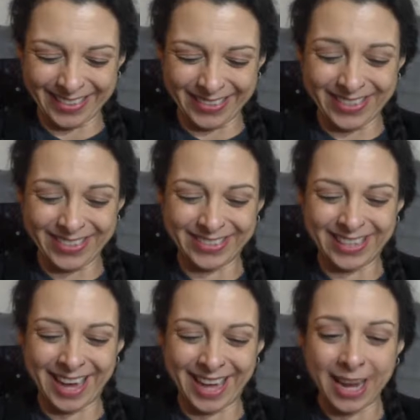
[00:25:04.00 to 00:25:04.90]
we've
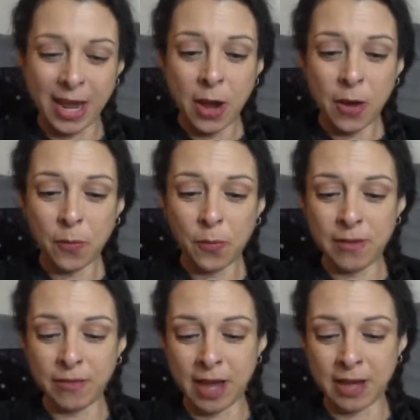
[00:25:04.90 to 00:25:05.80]
got
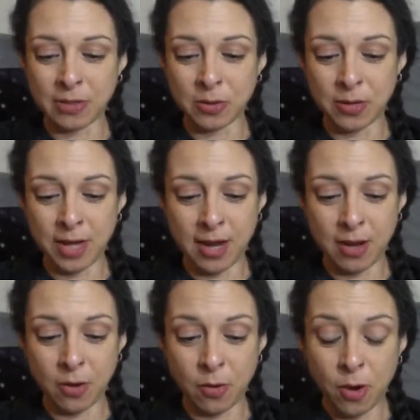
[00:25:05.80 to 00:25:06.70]
we've got a
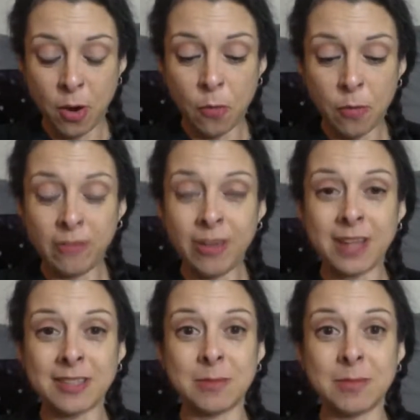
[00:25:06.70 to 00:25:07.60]
tornado. We've
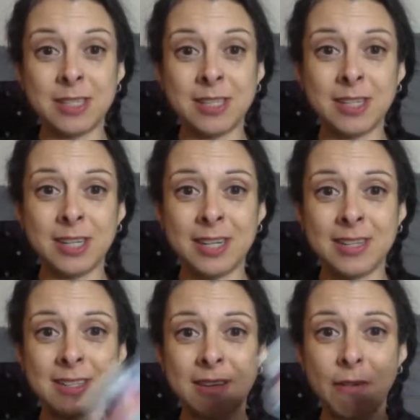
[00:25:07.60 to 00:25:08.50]
got some
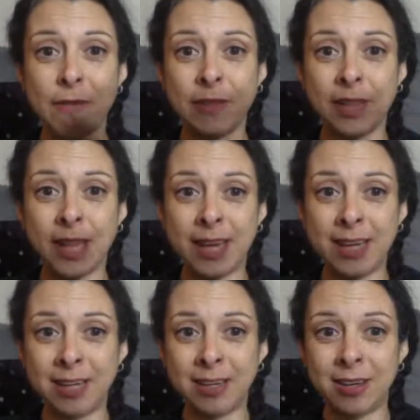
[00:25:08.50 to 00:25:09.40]
serious
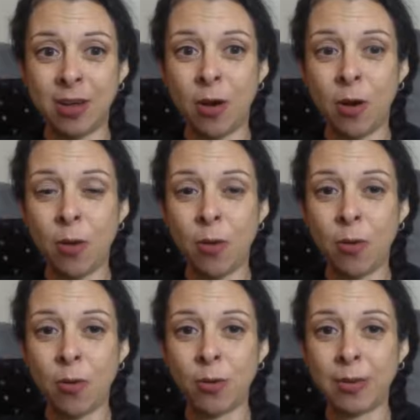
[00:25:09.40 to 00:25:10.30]
flooding.
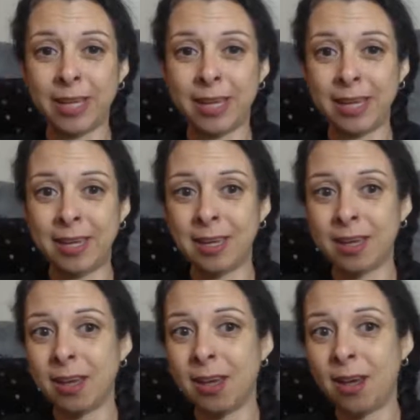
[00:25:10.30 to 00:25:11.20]
Holy
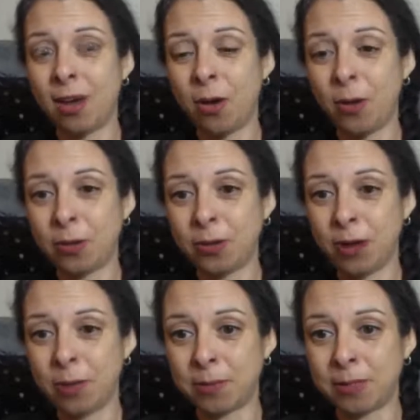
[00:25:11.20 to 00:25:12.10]

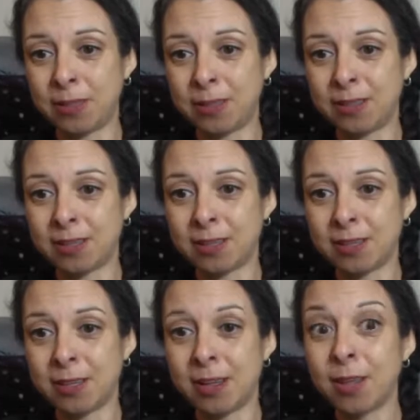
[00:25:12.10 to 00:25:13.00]
crap, look at this.
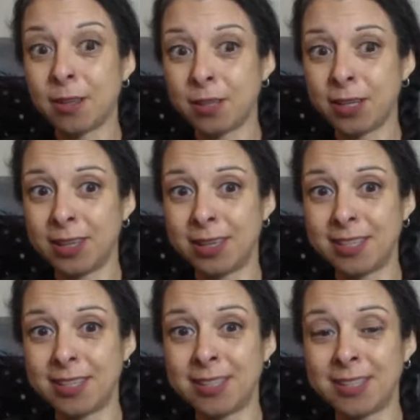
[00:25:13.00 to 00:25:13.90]
Look at this.
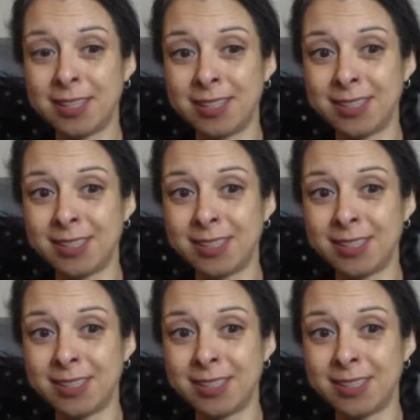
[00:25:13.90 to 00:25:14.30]
This